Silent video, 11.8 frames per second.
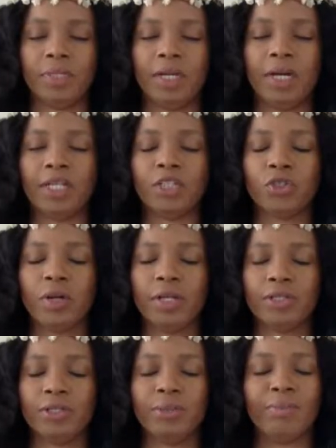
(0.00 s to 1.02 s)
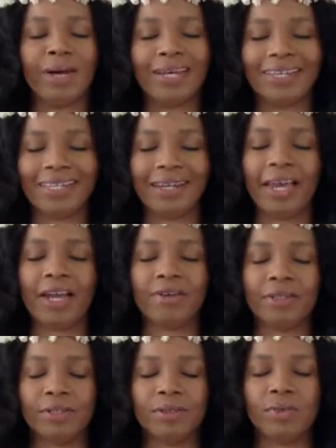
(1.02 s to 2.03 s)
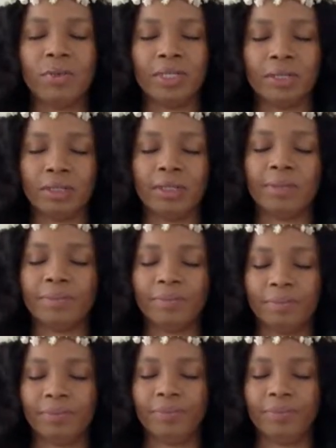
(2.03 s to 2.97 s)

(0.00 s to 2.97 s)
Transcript: I trust my inherent wisdom.